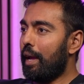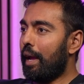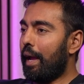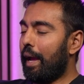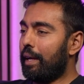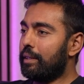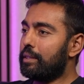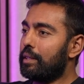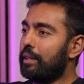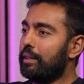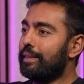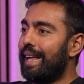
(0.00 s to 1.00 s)
And
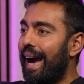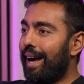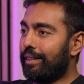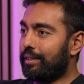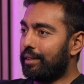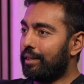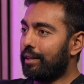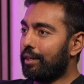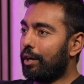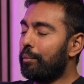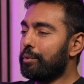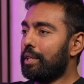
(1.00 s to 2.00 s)
that
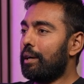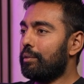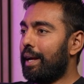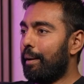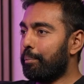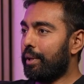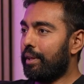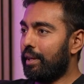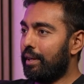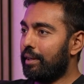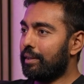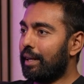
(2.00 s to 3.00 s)
comes down to
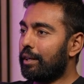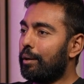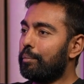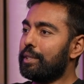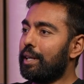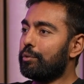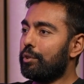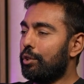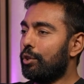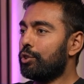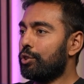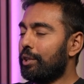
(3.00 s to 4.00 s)
empathy, that comes down to
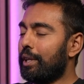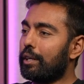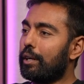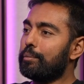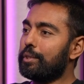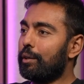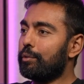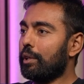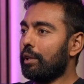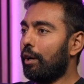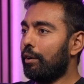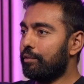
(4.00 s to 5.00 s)
nurture, that comes down to
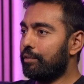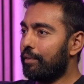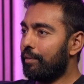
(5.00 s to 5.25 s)
love.